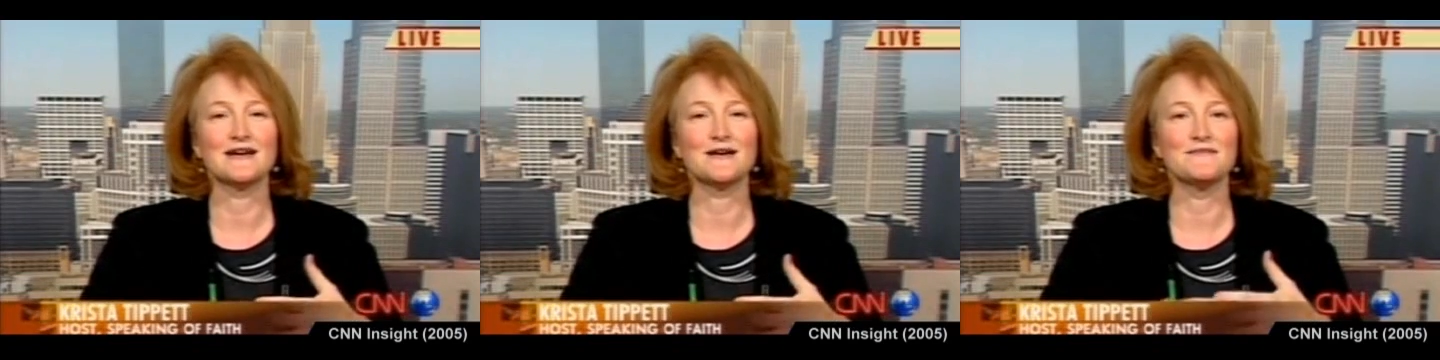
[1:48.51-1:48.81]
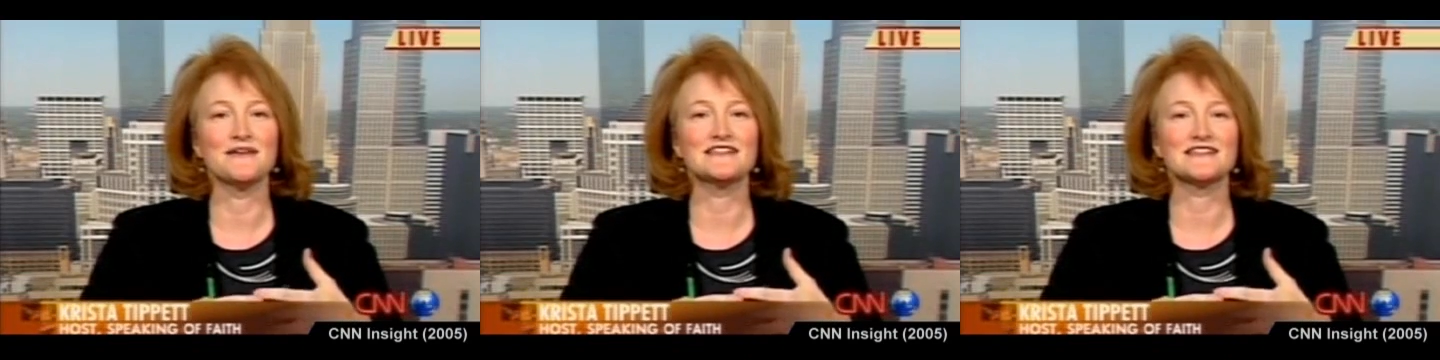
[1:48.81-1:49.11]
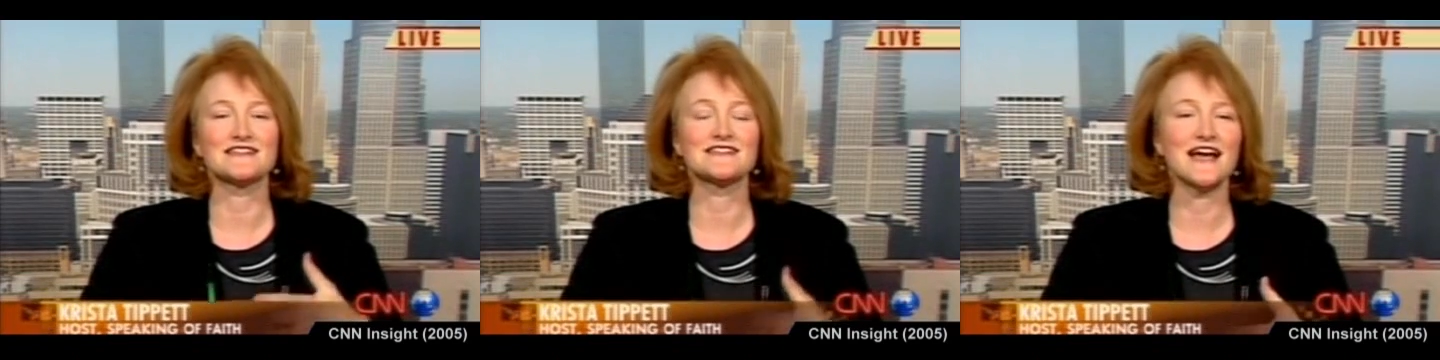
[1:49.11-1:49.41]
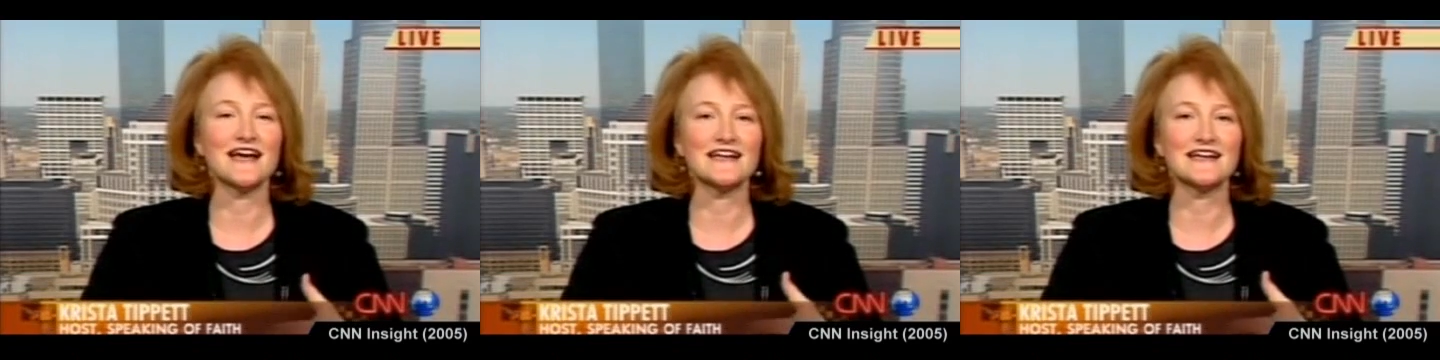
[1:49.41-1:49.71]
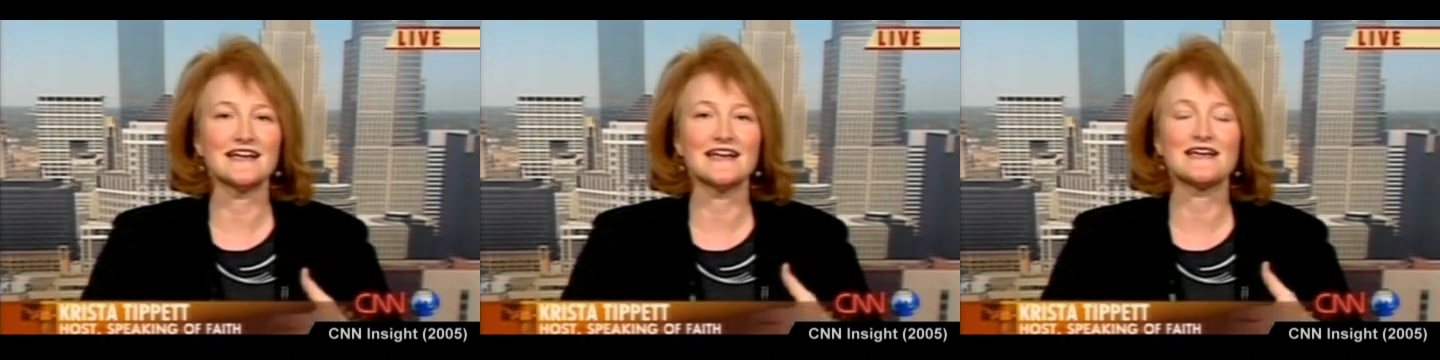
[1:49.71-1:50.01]
It's
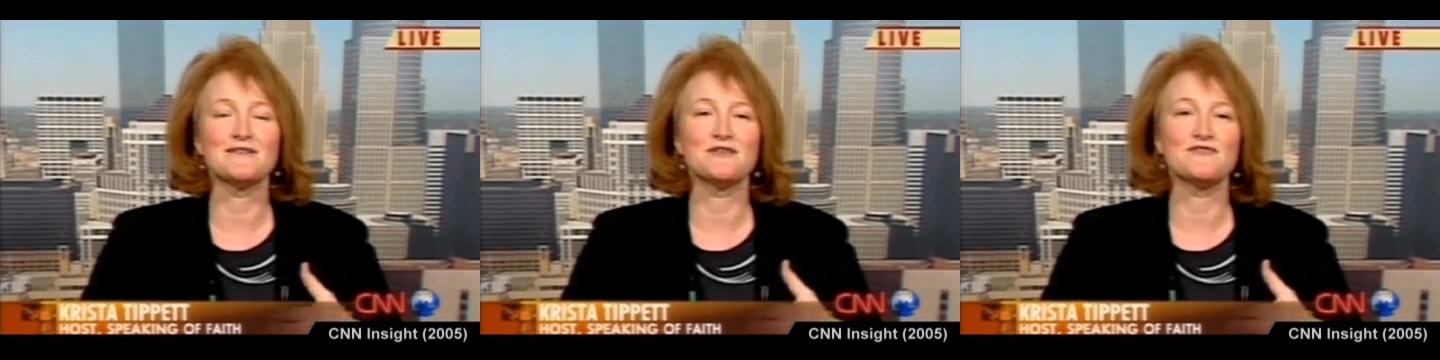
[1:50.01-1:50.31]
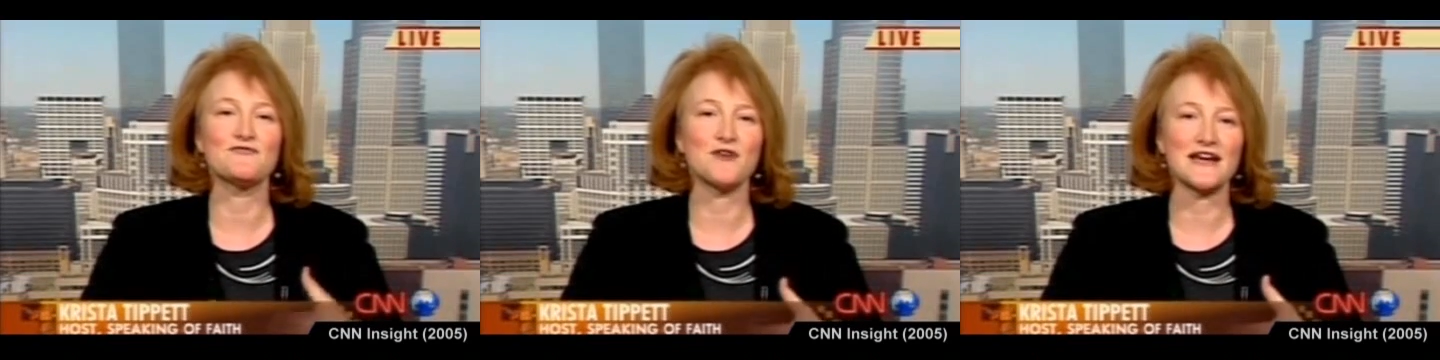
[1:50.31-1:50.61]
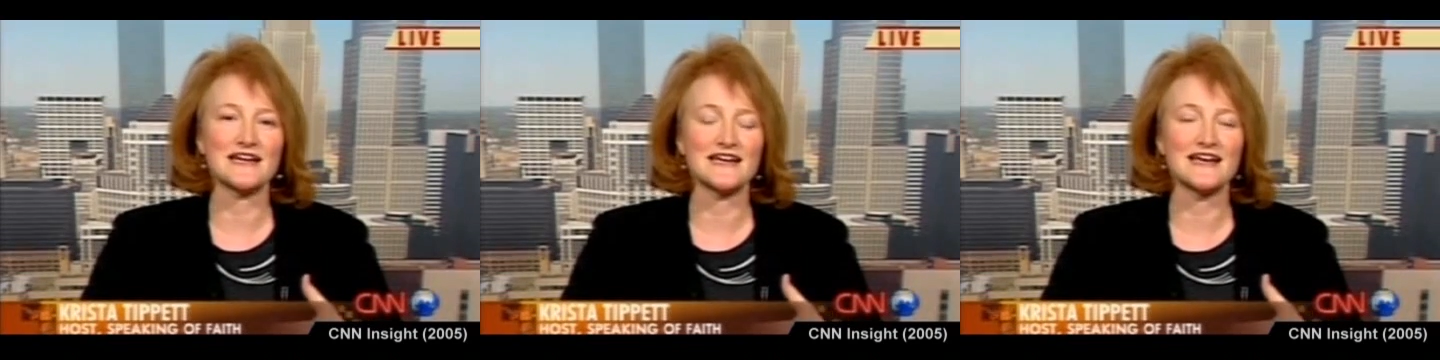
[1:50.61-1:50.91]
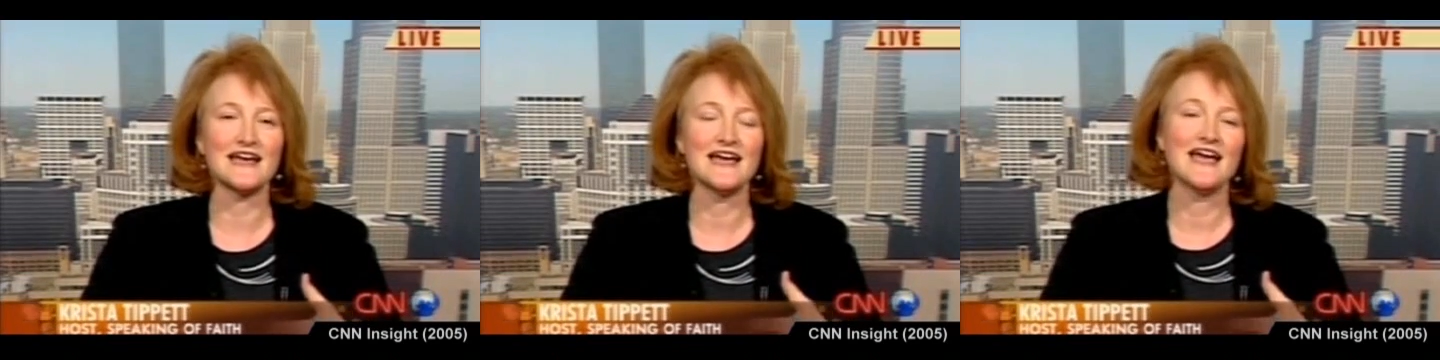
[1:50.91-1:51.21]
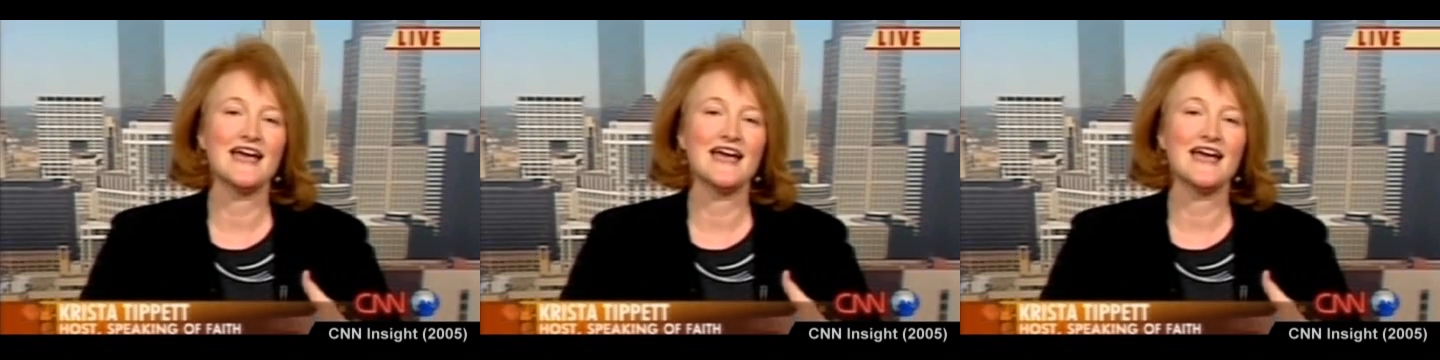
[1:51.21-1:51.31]
exciting. It can be frightening.